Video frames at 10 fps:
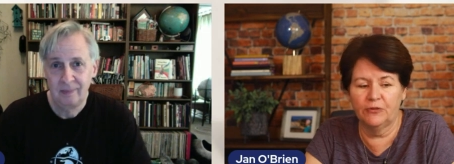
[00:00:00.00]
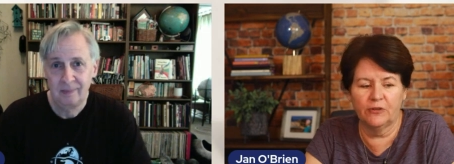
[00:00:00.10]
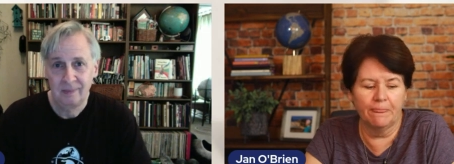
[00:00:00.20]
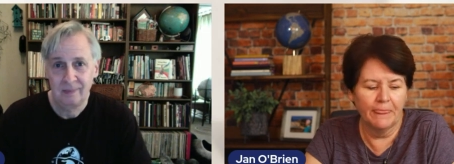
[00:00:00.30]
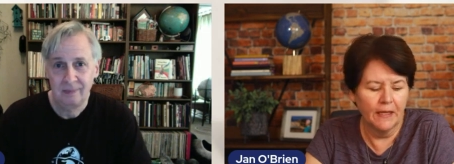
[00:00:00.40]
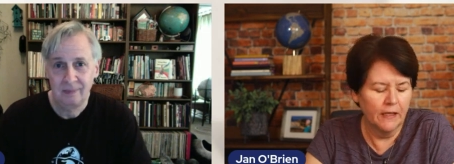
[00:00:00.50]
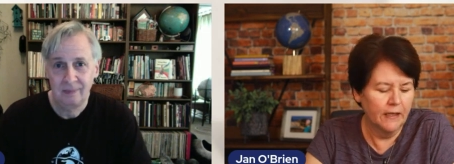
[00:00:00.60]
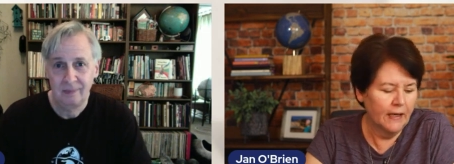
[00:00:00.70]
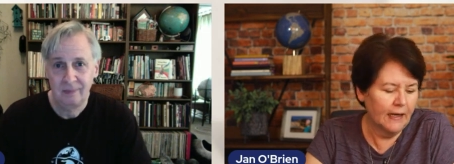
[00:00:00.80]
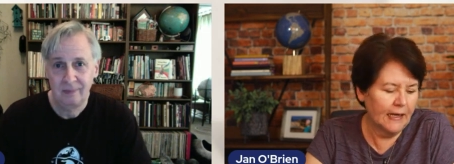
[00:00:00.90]
Speaker 1: And
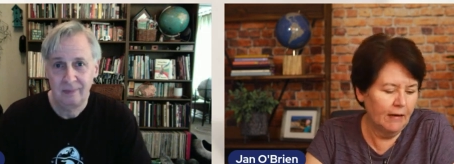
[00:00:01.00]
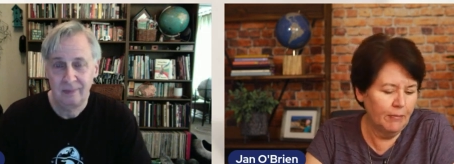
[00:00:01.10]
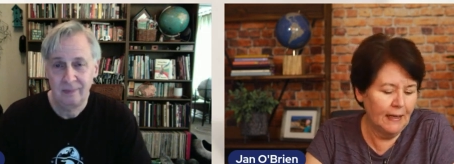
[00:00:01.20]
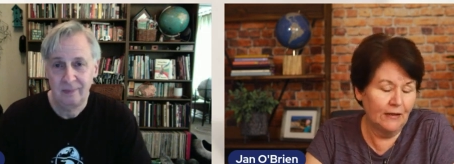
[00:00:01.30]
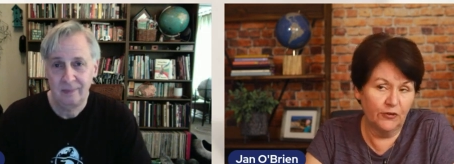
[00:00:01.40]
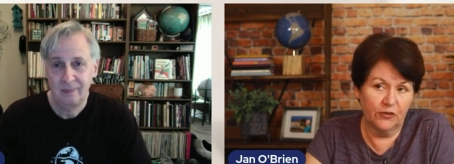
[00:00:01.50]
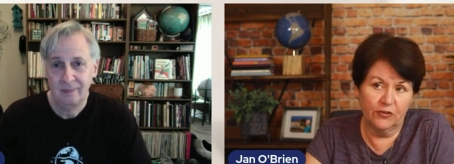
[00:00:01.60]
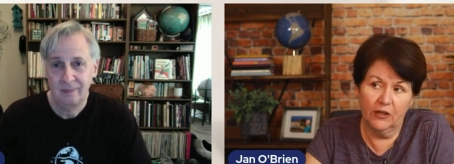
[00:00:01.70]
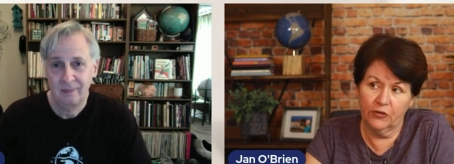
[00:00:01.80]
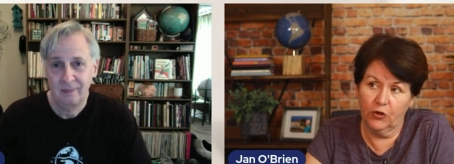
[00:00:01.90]
I've had success
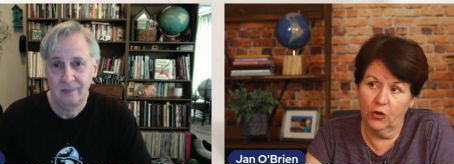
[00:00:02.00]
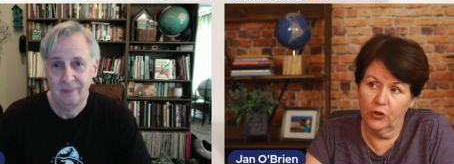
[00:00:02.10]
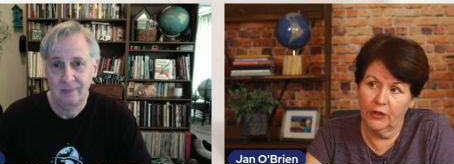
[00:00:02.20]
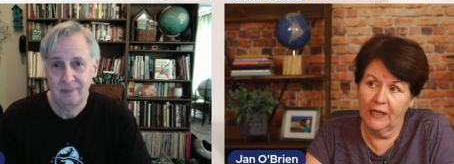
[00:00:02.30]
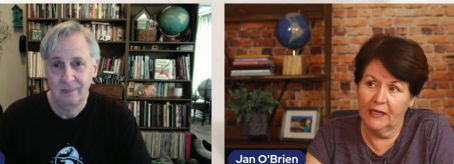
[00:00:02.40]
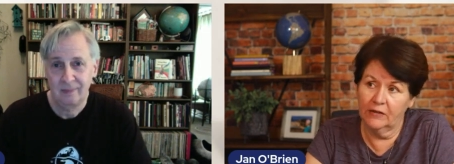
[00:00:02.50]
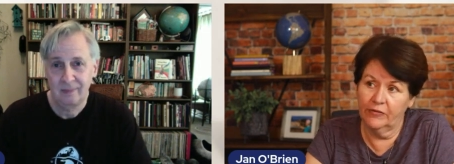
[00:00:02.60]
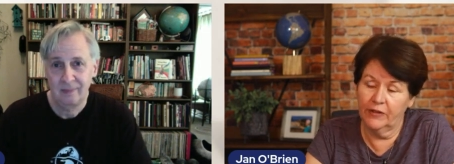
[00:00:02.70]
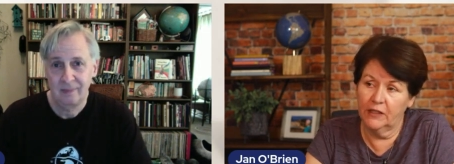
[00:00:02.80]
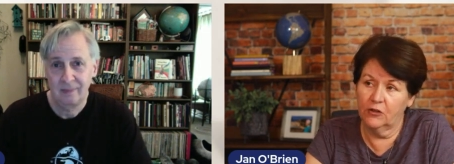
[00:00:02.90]
calling out of the
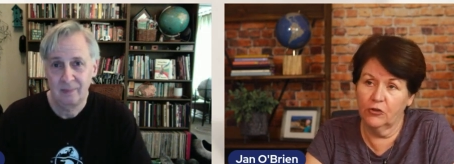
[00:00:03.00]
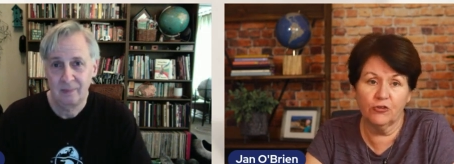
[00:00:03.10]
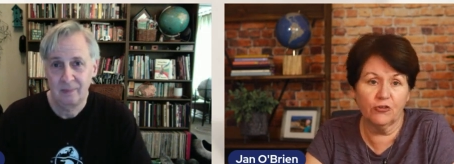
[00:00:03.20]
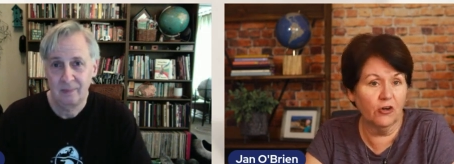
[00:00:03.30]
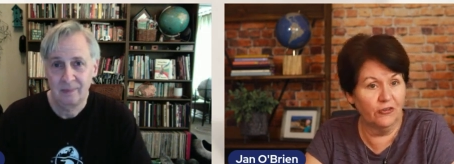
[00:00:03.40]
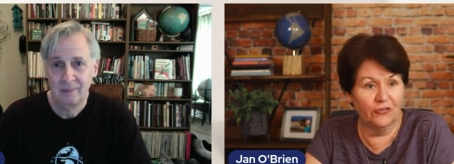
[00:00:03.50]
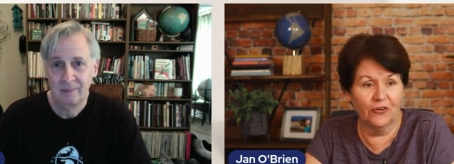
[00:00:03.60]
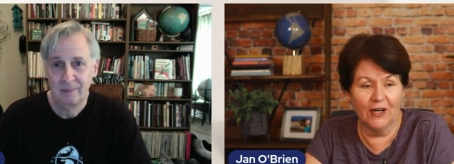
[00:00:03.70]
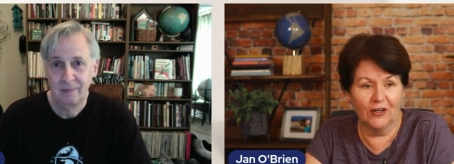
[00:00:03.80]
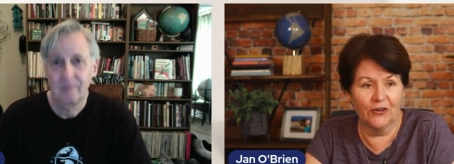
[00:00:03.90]
crisscross
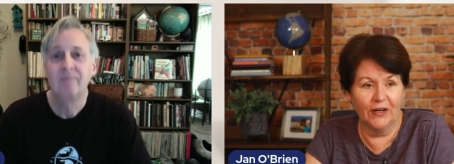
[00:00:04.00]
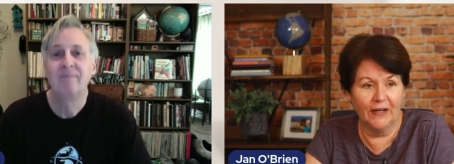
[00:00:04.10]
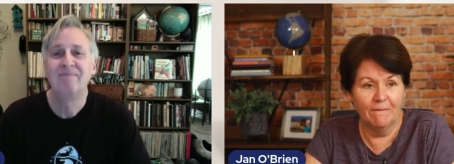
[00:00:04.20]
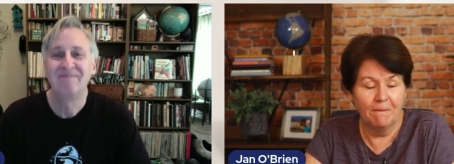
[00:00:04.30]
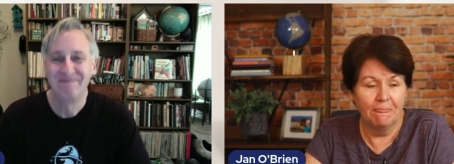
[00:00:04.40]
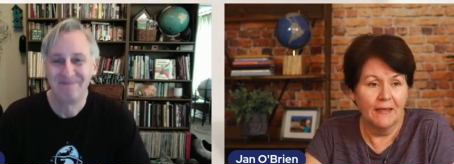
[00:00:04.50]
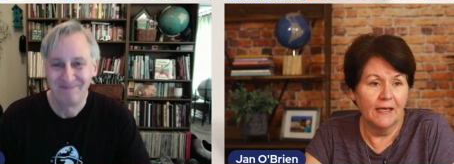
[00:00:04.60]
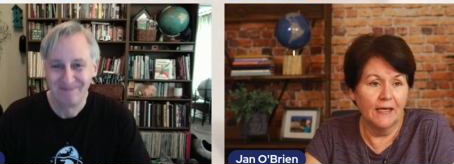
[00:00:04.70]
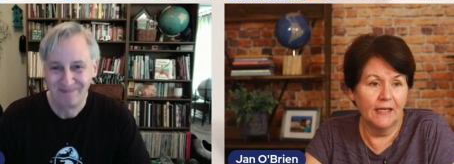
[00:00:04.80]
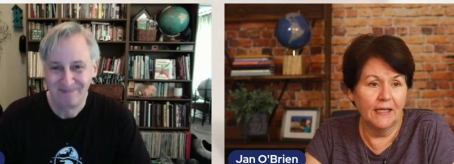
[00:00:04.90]
directory in
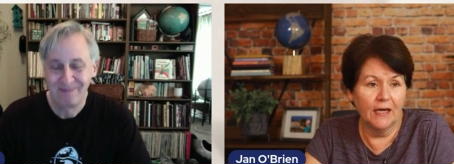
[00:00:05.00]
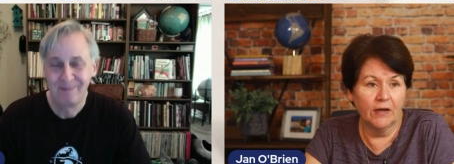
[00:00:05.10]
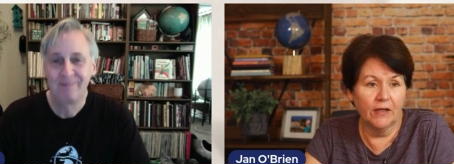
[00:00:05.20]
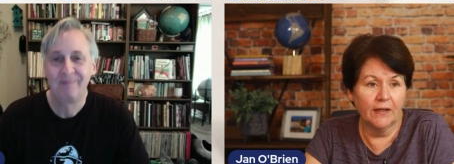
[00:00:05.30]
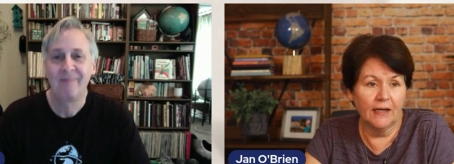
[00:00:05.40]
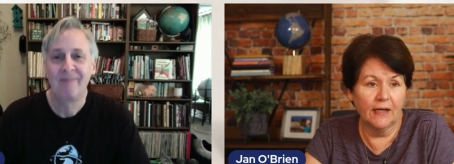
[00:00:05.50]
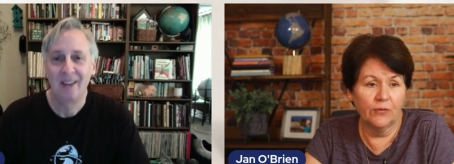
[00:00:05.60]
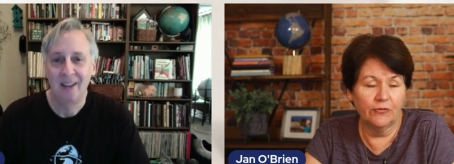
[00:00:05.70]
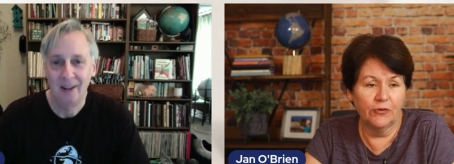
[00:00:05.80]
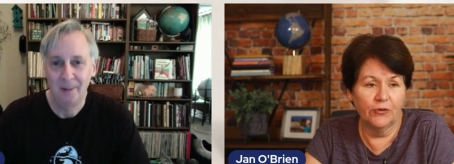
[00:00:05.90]
the area that I was.
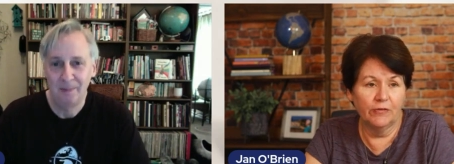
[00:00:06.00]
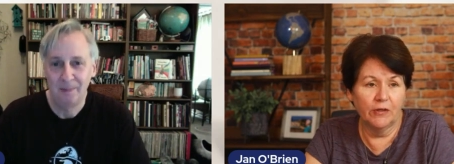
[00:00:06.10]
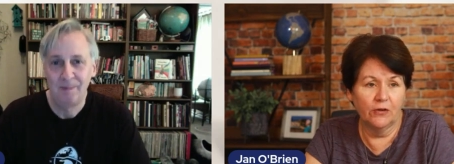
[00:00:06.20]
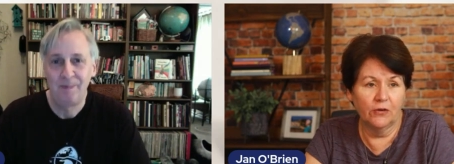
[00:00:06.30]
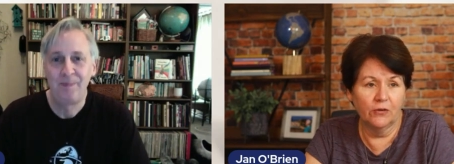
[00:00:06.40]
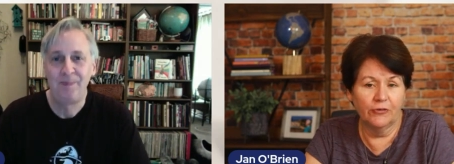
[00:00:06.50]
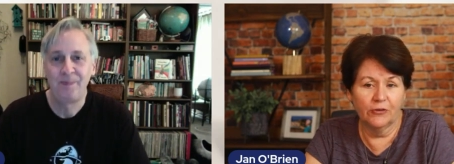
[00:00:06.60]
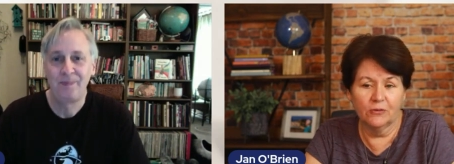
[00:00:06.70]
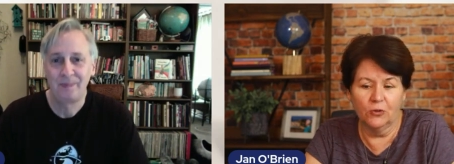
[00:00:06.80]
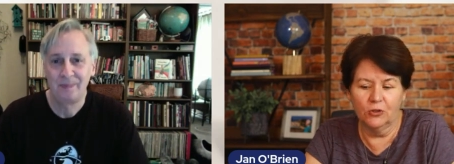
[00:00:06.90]
You even know, if you're
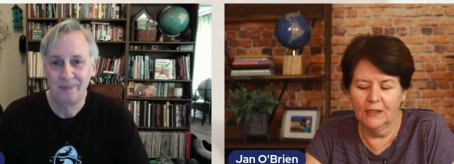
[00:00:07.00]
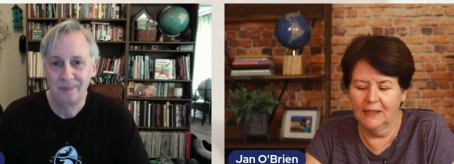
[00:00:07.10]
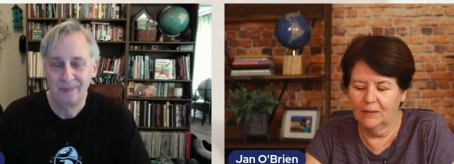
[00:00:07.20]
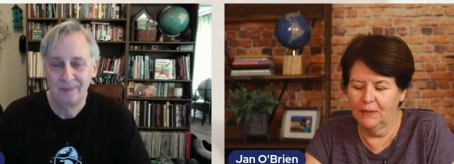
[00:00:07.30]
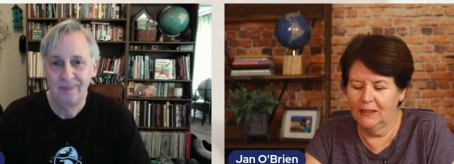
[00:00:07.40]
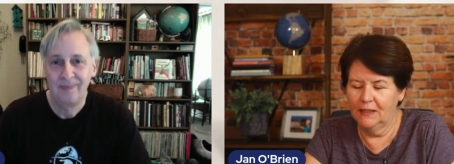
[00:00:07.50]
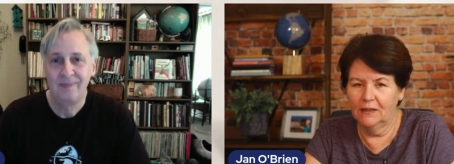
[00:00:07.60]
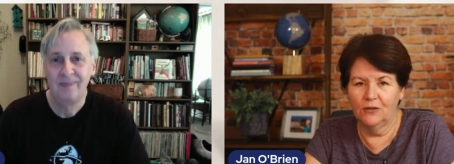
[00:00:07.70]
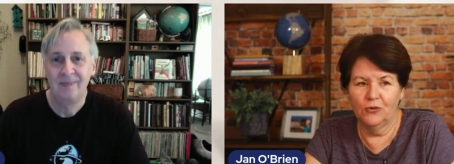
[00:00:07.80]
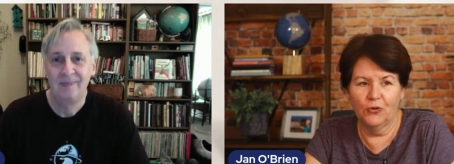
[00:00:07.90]
old like me and you
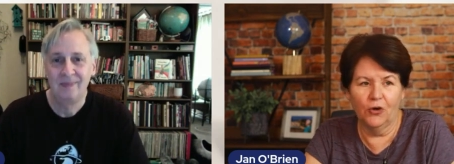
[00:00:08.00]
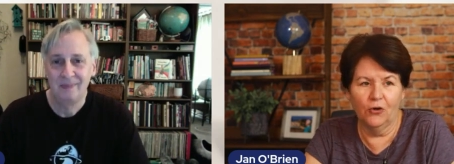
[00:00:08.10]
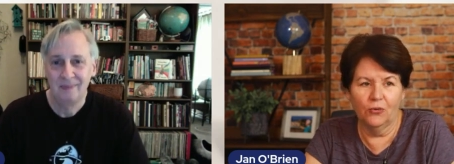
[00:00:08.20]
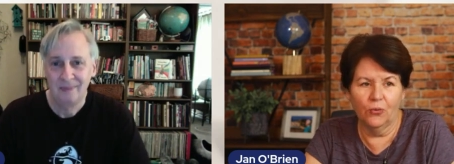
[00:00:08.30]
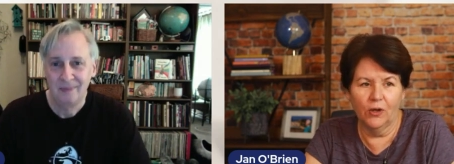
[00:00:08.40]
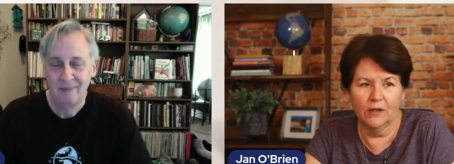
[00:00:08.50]
know what,